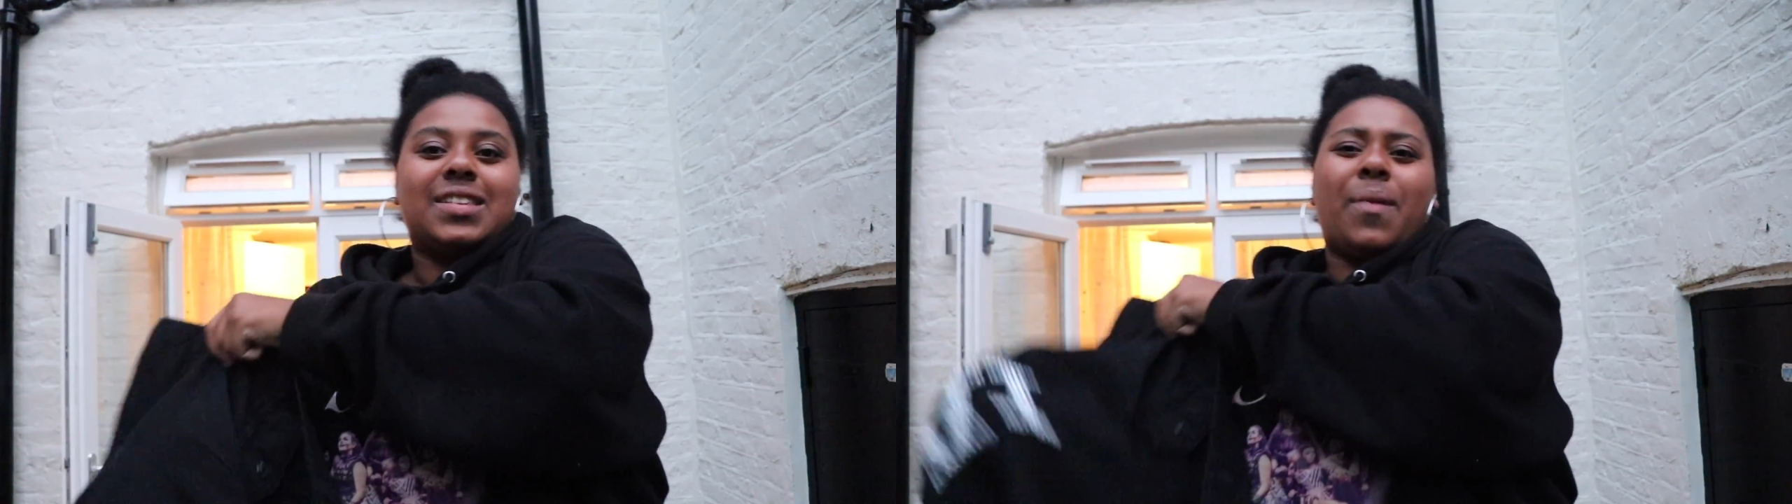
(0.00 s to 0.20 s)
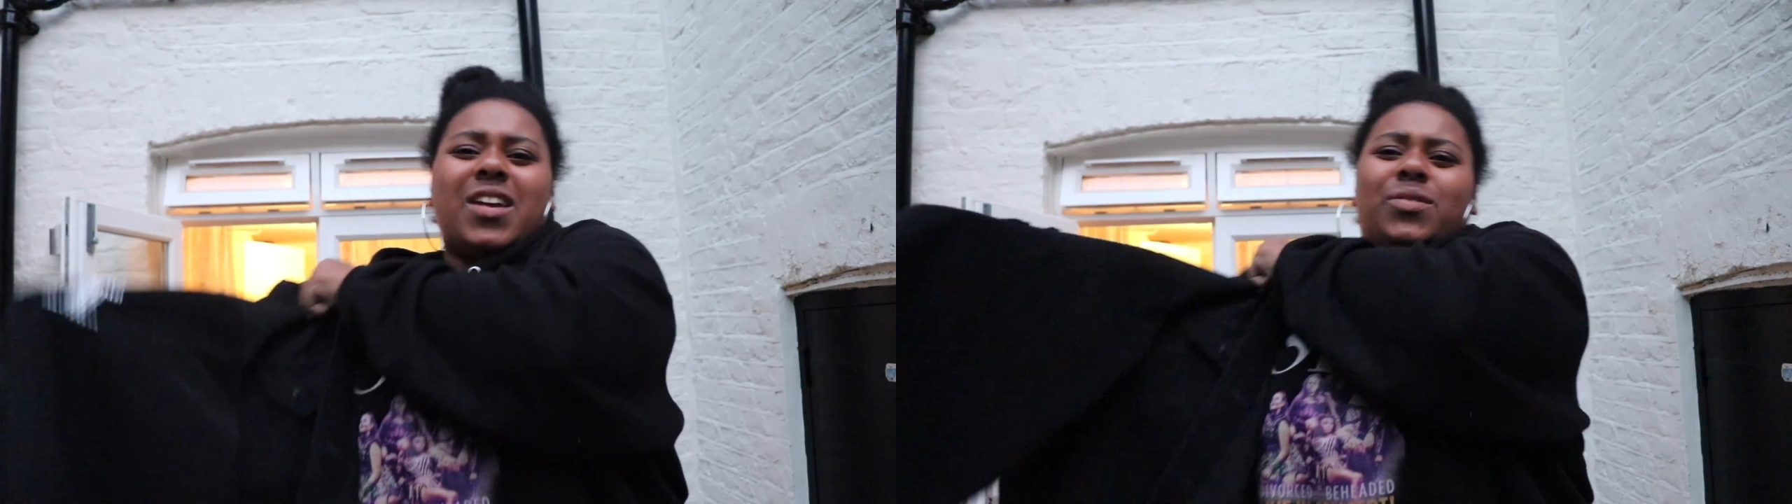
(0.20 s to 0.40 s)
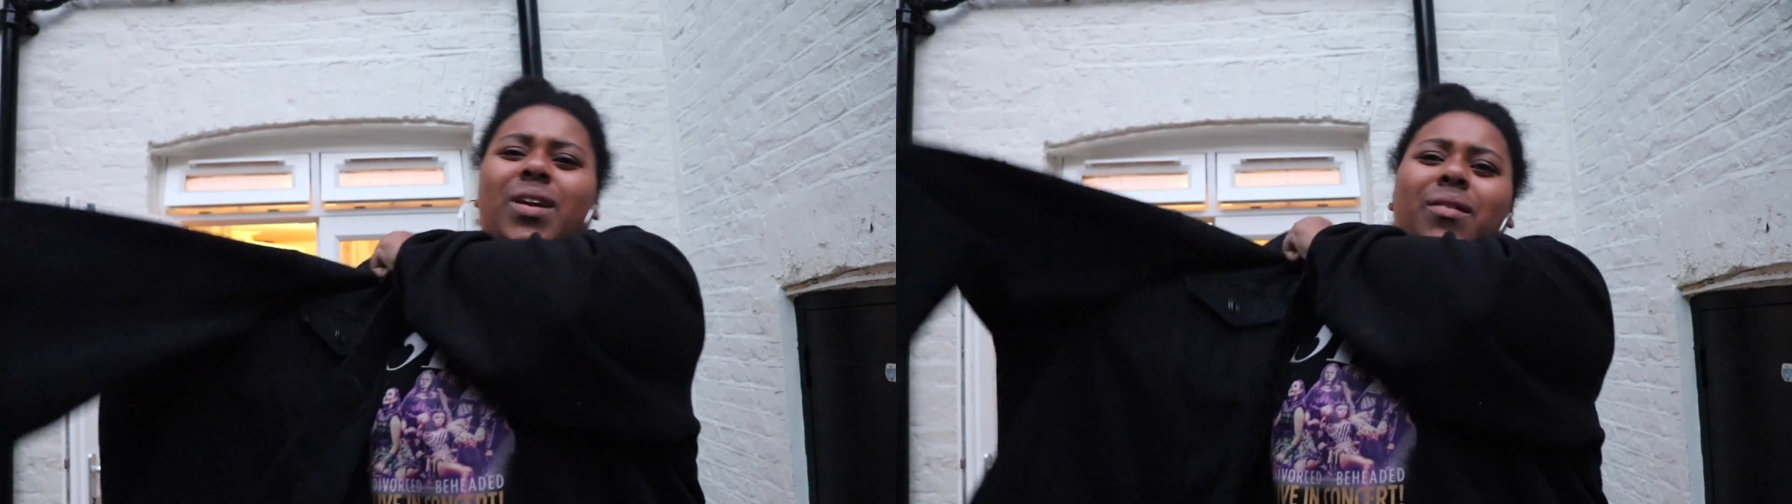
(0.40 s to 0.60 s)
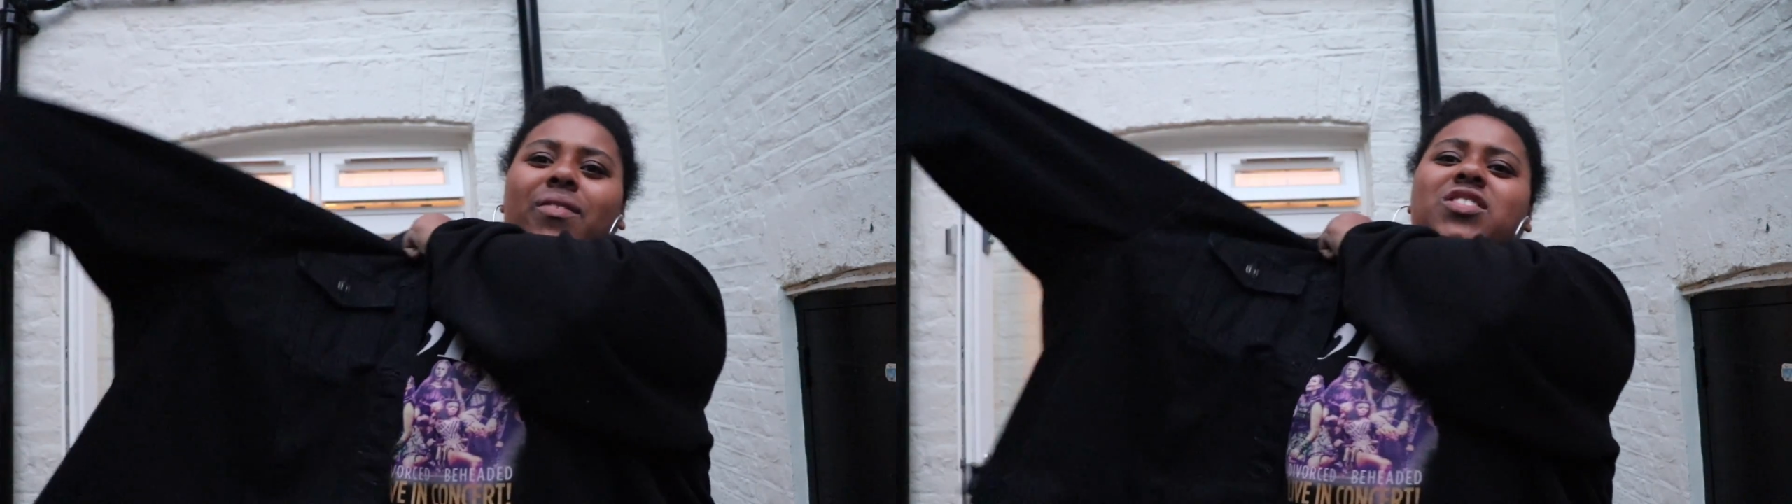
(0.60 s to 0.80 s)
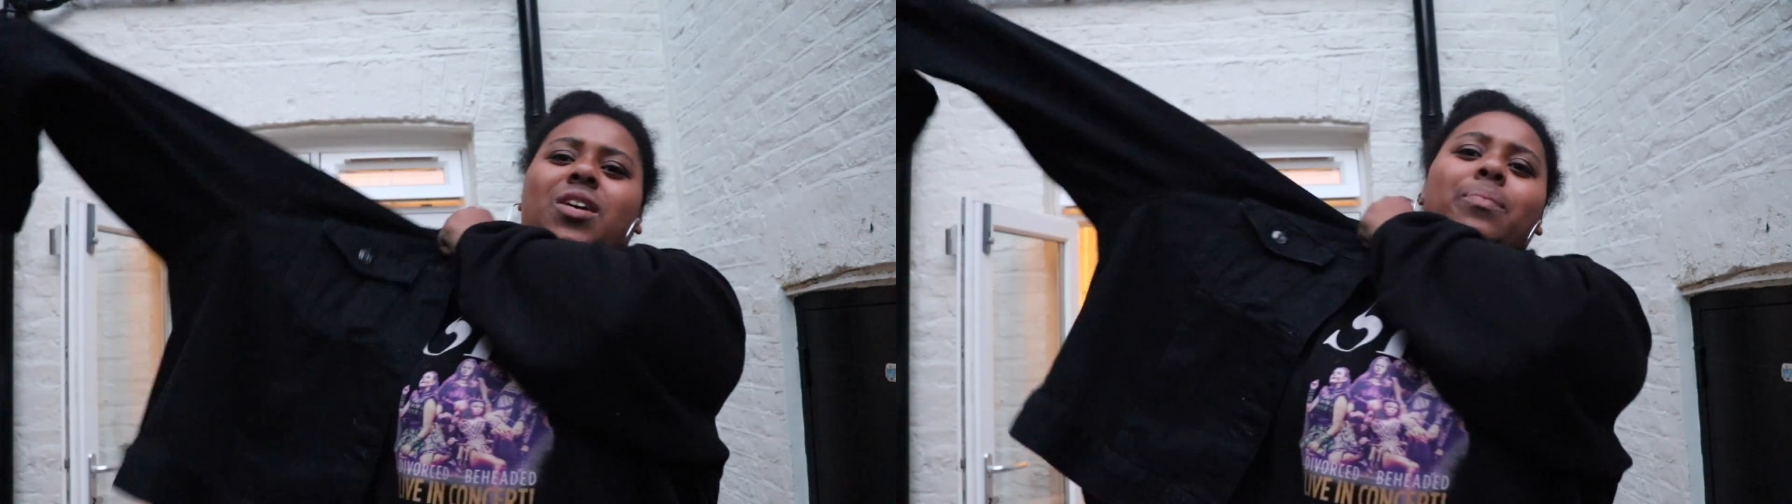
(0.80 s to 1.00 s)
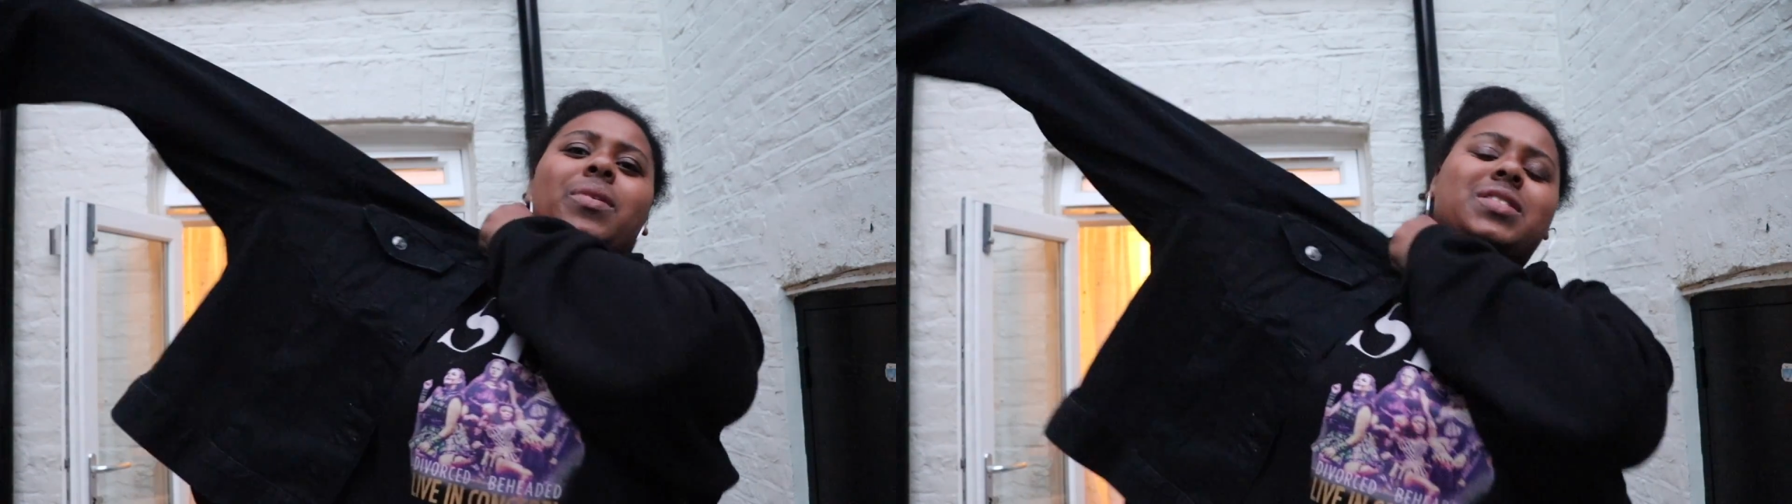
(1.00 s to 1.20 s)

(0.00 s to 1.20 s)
I'm actually wearing it with a jumper,